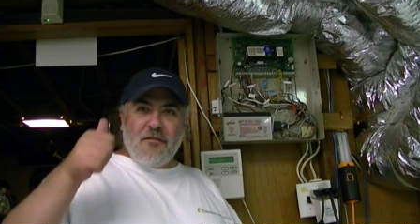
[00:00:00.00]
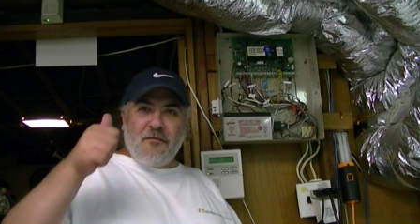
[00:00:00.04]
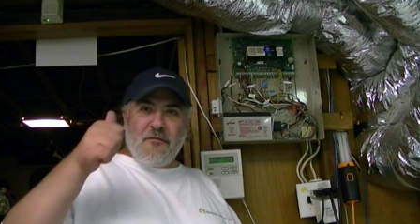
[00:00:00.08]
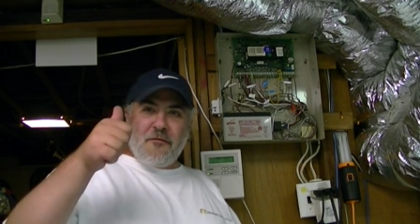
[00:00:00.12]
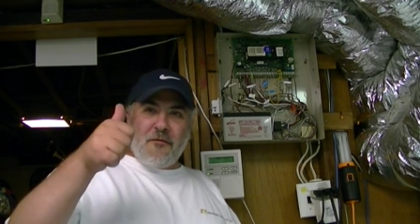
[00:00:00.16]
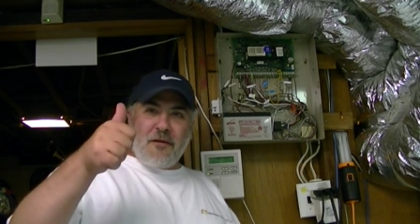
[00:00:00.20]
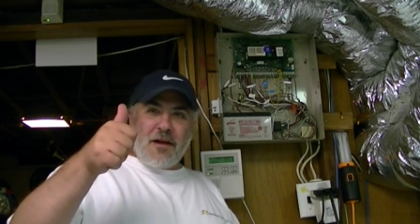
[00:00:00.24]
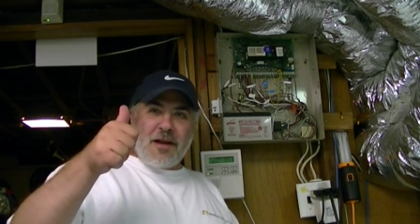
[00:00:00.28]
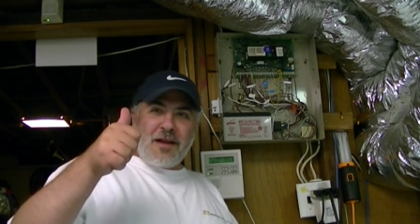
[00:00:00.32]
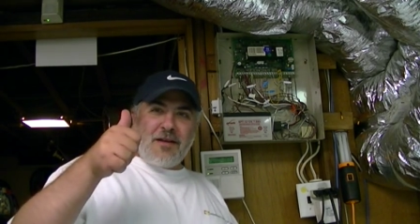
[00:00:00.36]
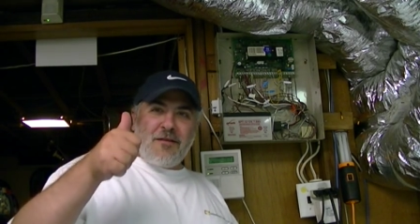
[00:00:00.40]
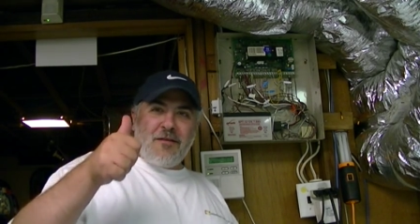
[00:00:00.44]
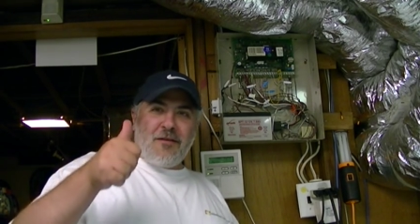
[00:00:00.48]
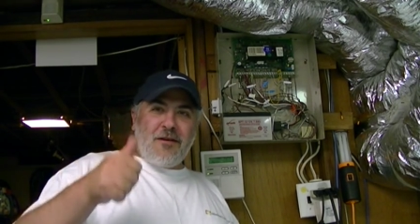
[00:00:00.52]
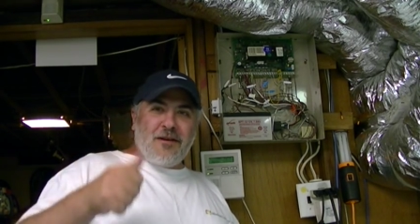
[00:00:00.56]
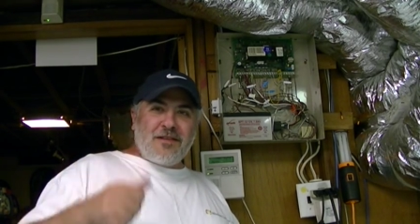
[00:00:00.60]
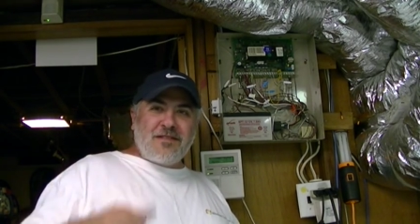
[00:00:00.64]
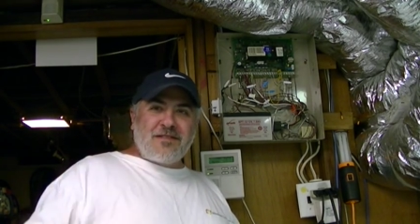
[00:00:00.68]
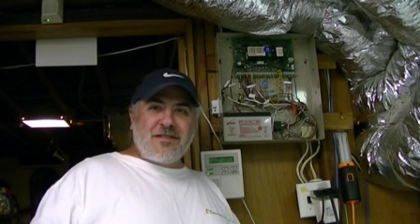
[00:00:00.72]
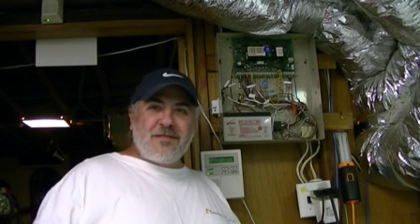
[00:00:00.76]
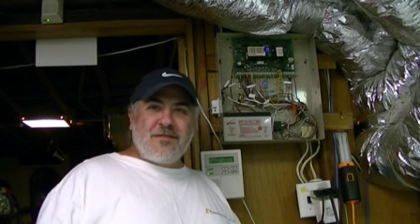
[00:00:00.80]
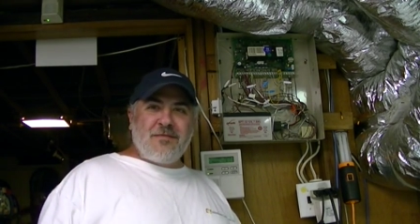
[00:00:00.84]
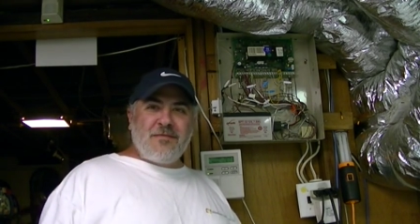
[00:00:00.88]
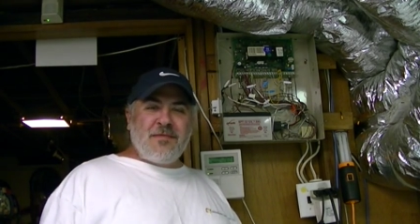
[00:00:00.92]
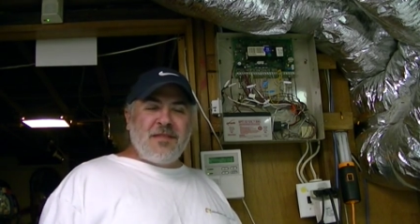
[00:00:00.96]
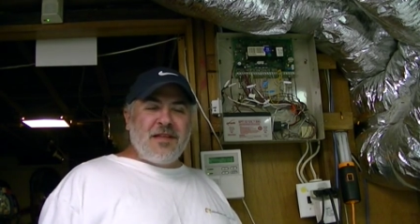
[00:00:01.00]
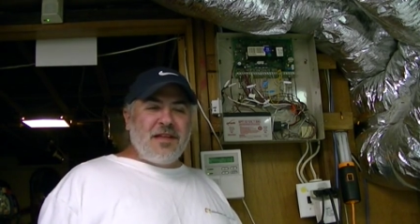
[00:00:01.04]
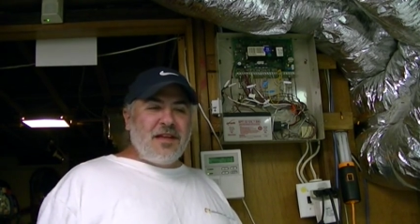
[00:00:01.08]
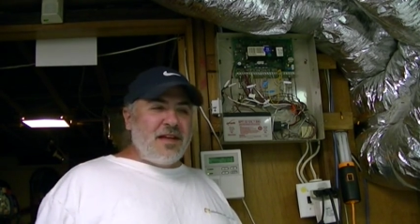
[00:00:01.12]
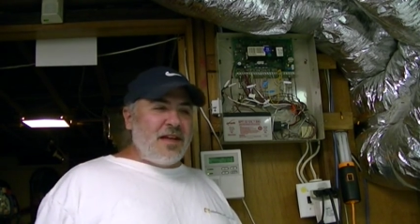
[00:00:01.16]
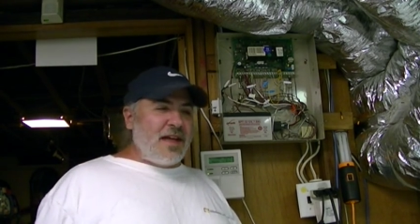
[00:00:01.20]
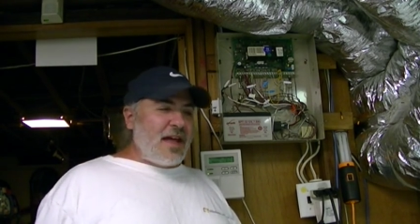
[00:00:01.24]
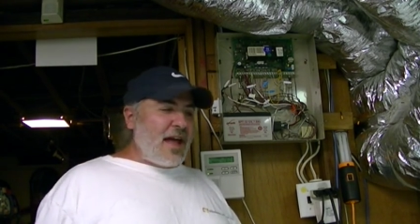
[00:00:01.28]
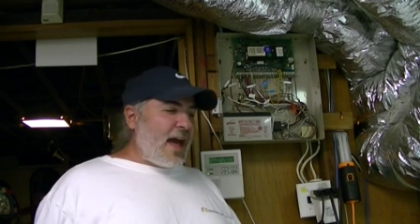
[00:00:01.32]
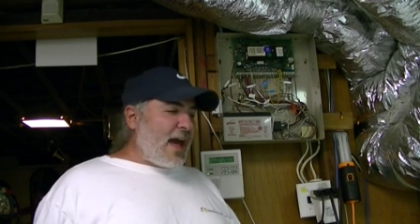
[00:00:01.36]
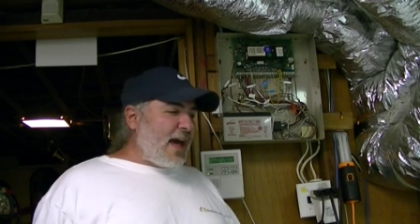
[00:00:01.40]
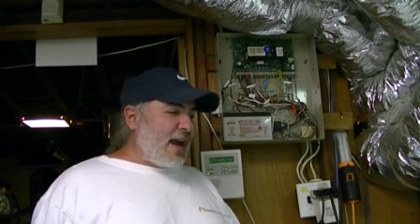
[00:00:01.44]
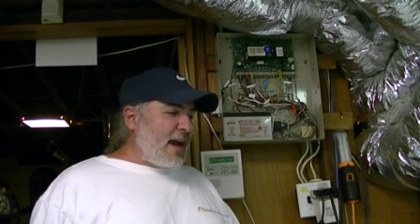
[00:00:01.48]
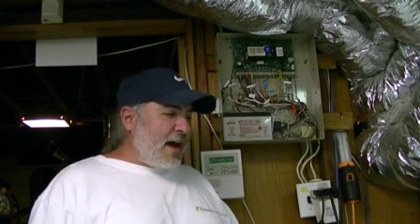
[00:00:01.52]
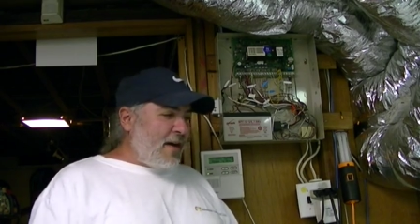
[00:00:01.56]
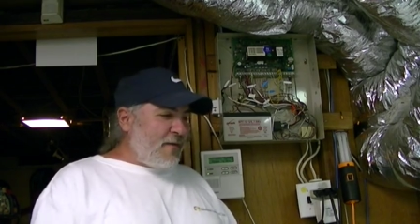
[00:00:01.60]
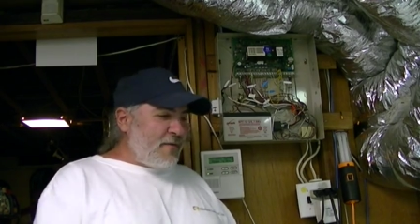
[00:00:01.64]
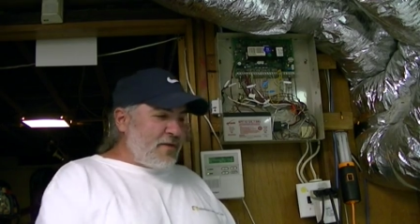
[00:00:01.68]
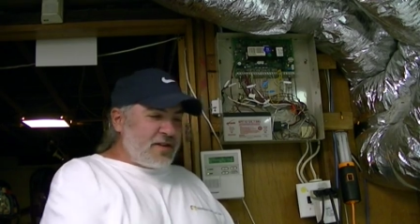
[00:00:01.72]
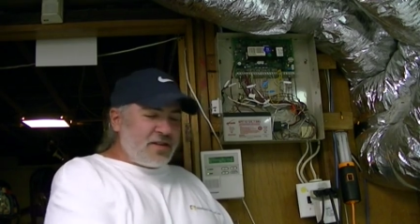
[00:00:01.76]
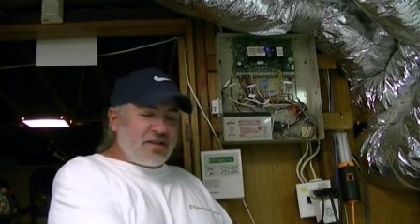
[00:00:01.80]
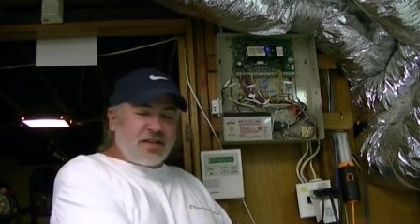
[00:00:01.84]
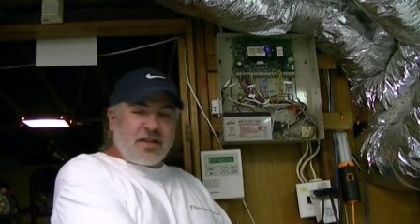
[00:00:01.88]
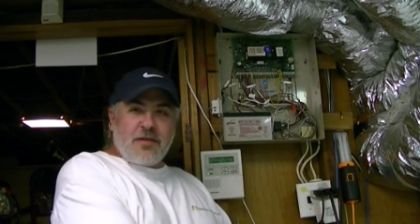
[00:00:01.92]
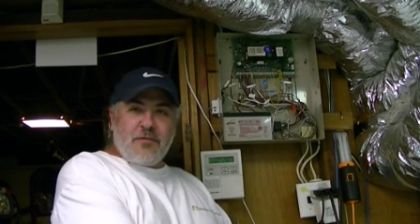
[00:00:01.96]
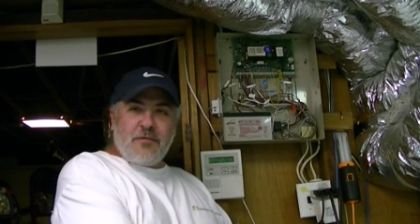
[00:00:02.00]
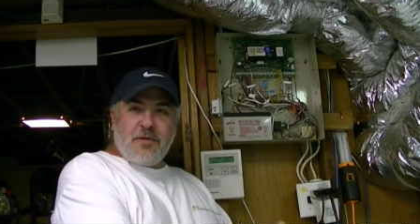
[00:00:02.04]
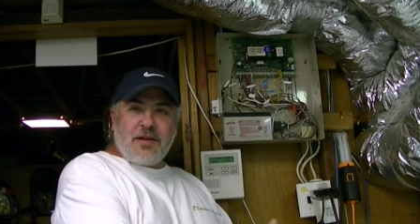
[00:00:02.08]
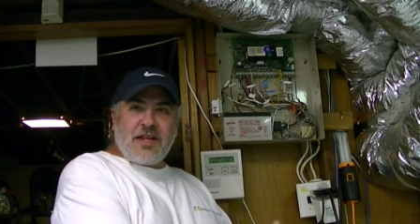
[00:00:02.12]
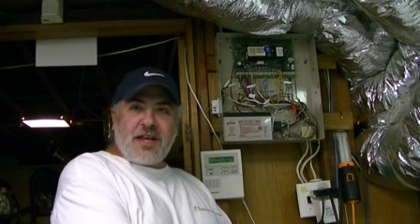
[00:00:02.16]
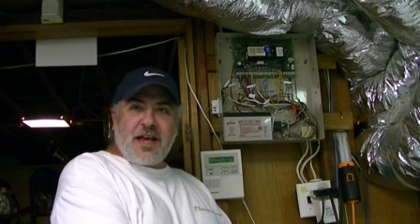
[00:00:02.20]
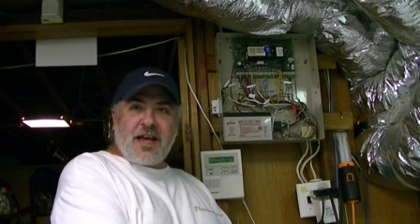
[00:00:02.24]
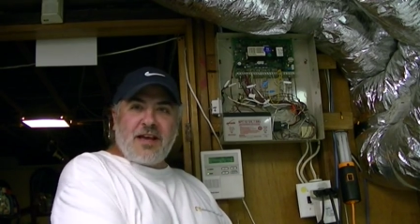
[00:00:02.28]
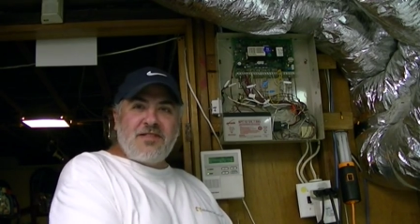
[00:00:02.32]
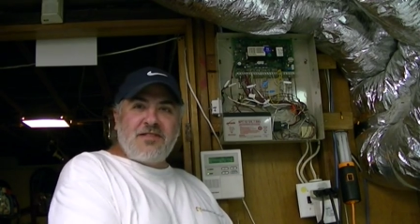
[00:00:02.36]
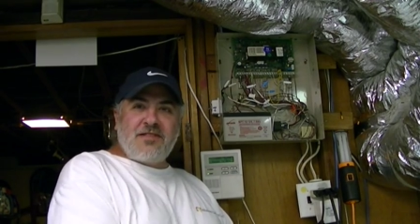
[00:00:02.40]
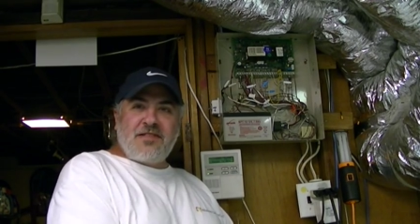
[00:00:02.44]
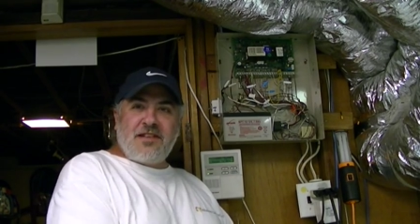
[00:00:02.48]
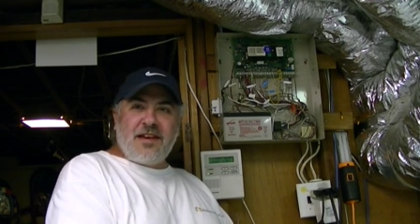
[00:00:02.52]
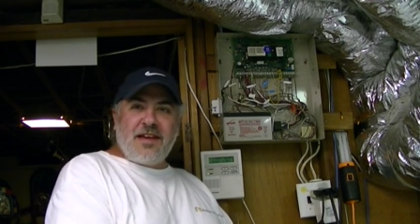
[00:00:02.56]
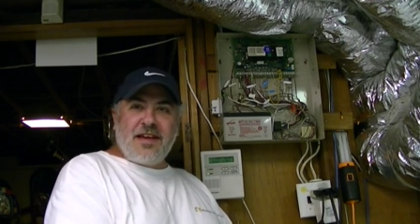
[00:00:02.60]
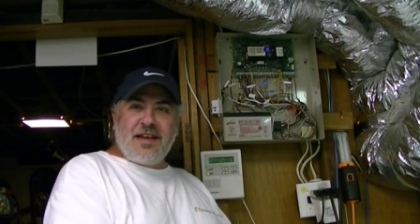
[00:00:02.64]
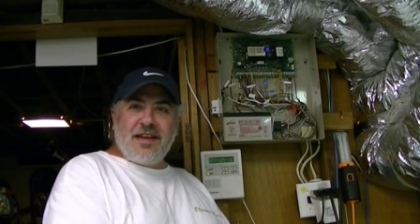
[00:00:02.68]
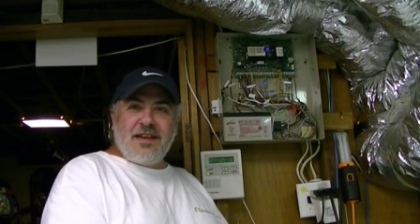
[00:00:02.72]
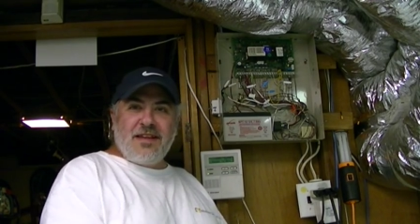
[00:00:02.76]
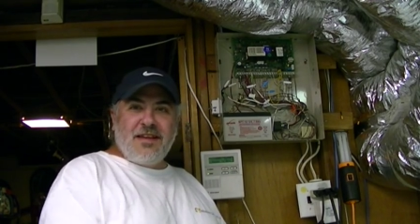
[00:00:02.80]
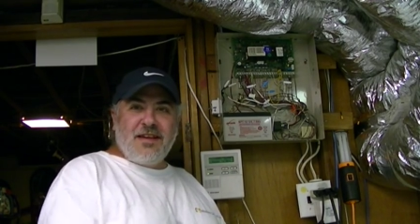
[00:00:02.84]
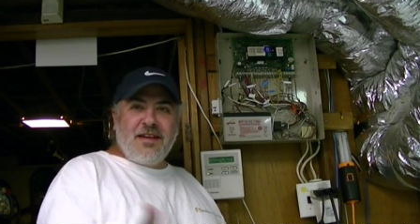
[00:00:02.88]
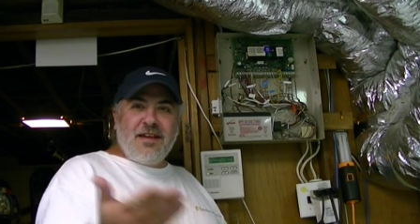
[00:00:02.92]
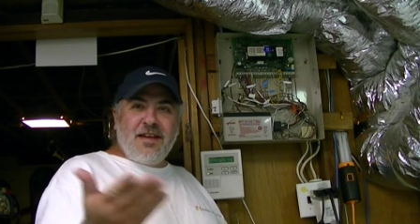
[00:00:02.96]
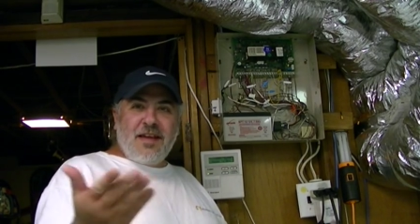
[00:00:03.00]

Friggin' awesome. And obviously we tested it.